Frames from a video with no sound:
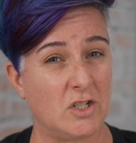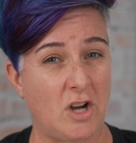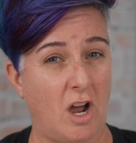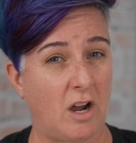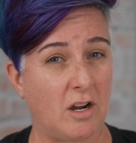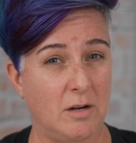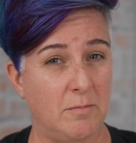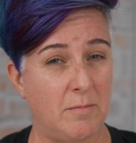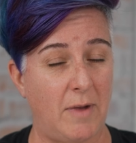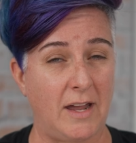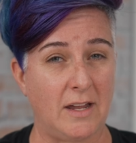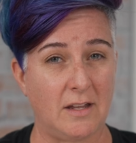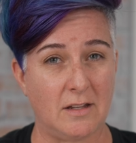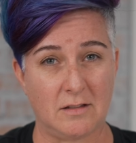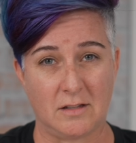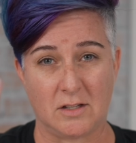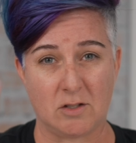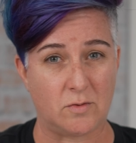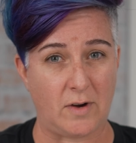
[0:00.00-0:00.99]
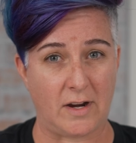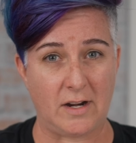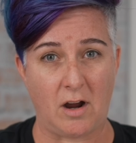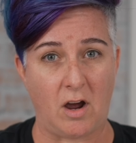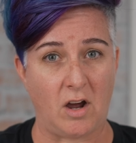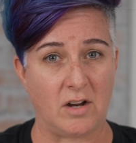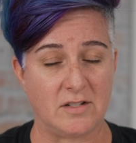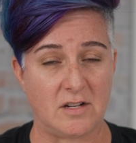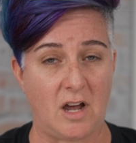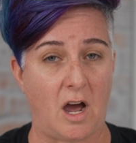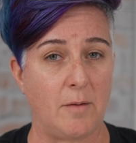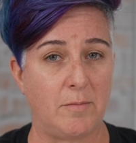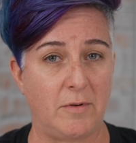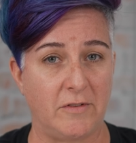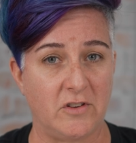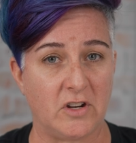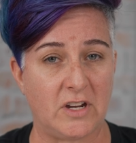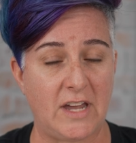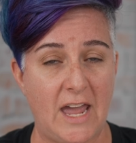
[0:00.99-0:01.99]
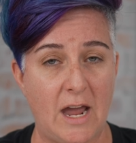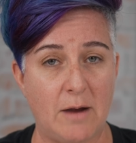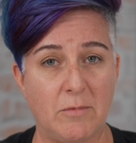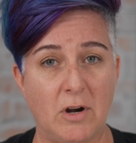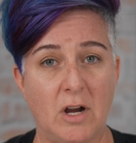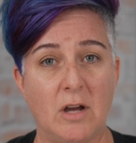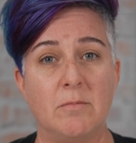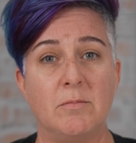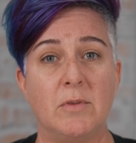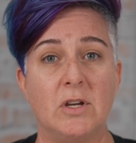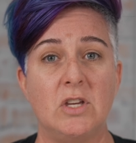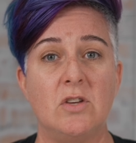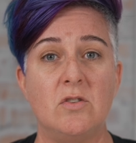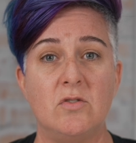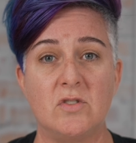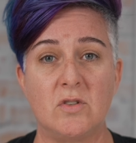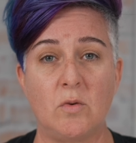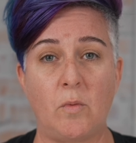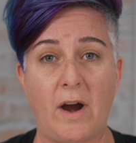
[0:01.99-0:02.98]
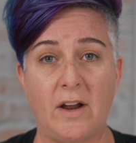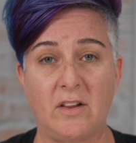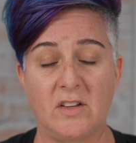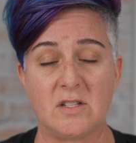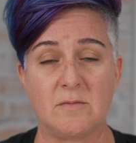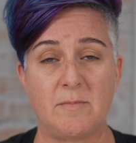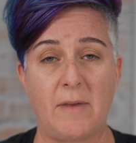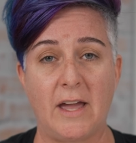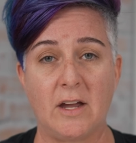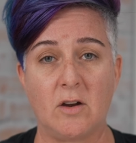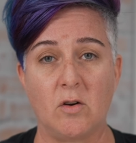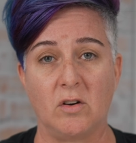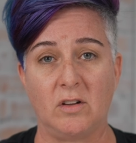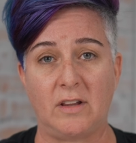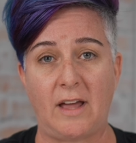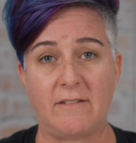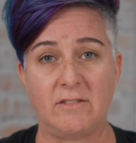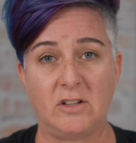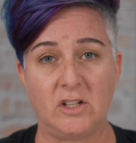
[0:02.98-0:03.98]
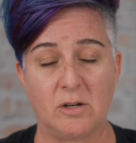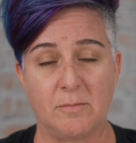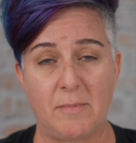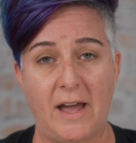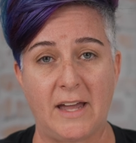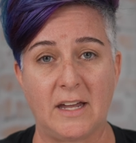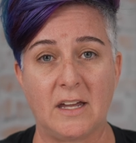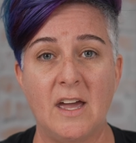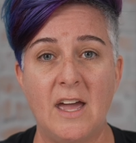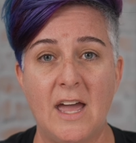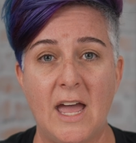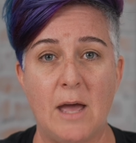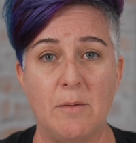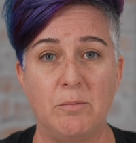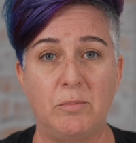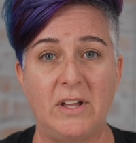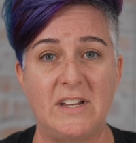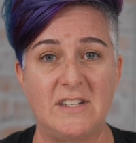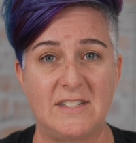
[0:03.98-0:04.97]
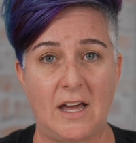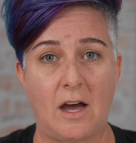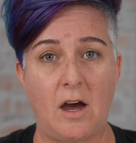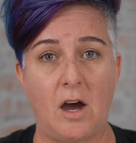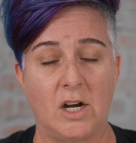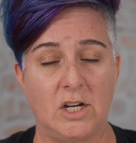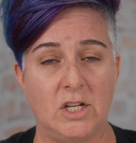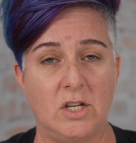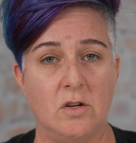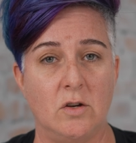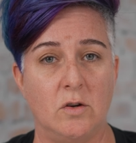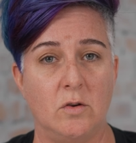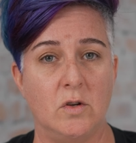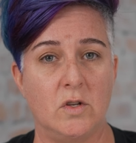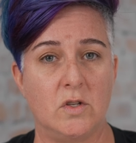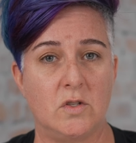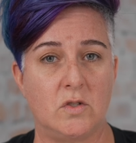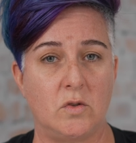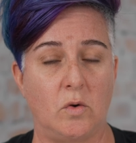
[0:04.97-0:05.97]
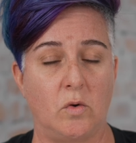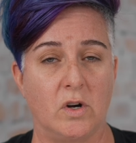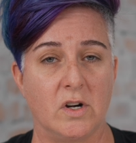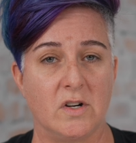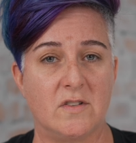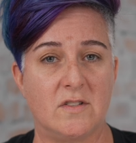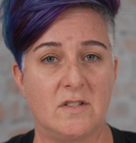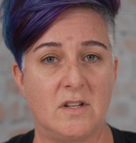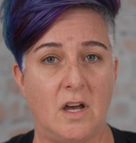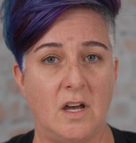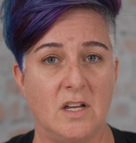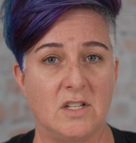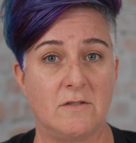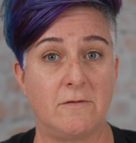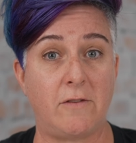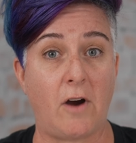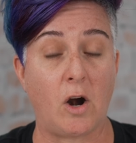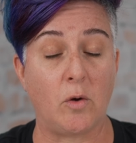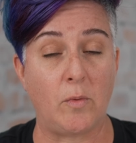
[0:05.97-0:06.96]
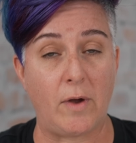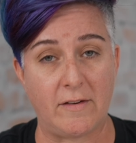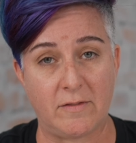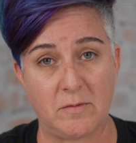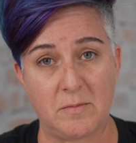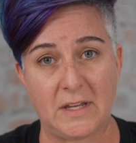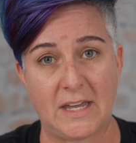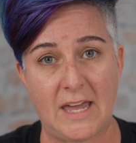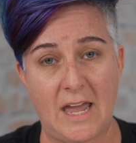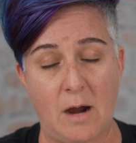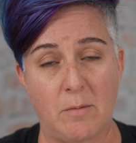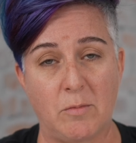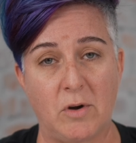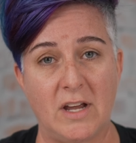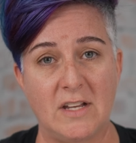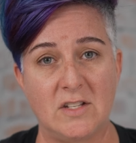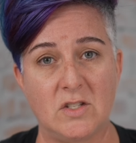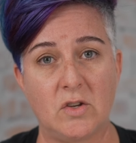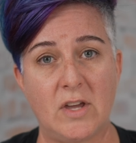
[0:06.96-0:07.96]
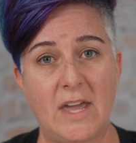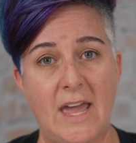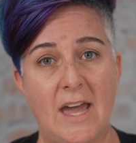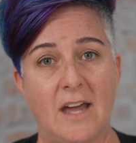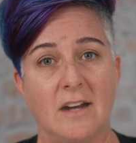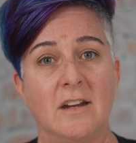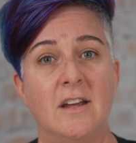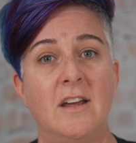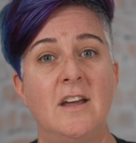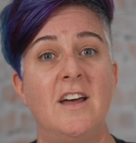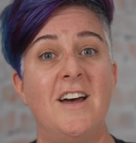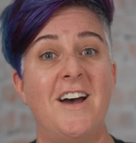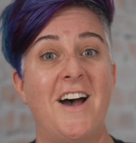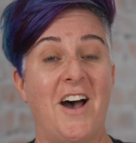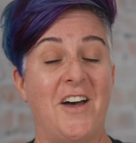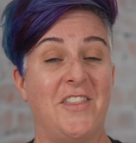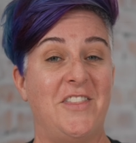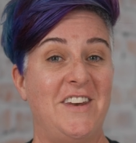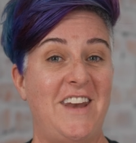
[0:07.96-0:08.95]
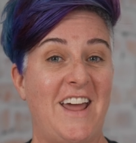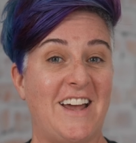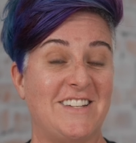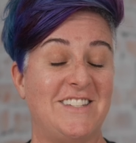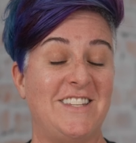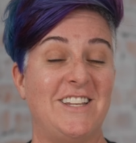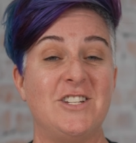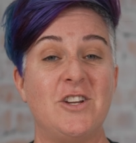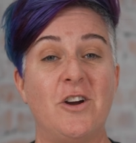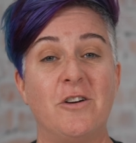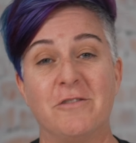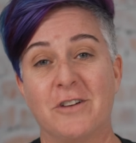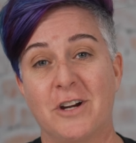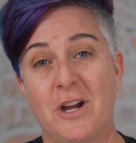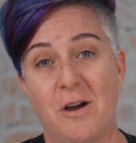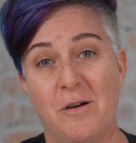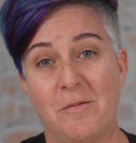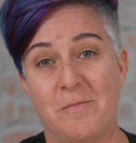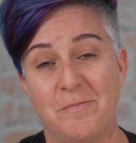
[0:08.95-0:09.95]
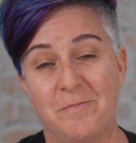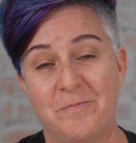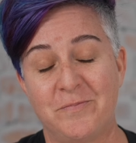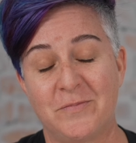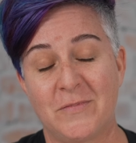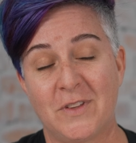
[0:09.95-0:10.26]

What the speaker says: a shotgun mic that's right on top of your camera, but use a wireless mic or a lavalier mic and place that audio source as far away from the camera as you can. The next thing to overcome